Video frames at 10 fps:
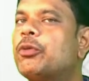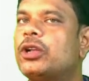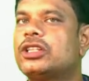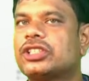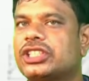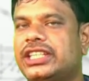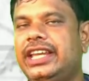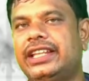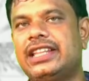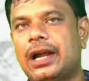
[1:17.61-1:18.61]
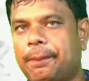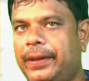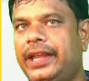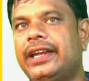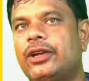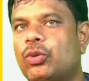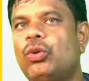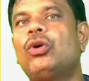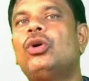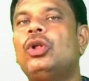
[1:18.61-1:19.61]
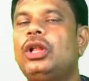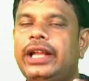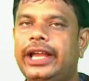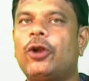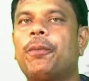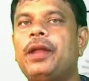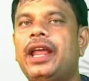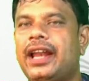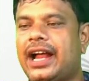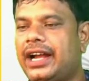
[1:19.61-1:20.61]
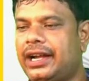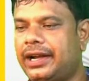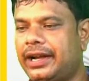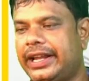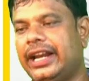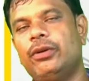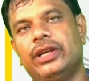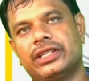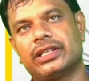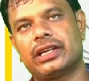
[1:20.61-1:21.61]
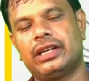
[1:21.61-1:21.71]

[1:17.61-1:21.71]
We also see that pin to aeroplane and railways.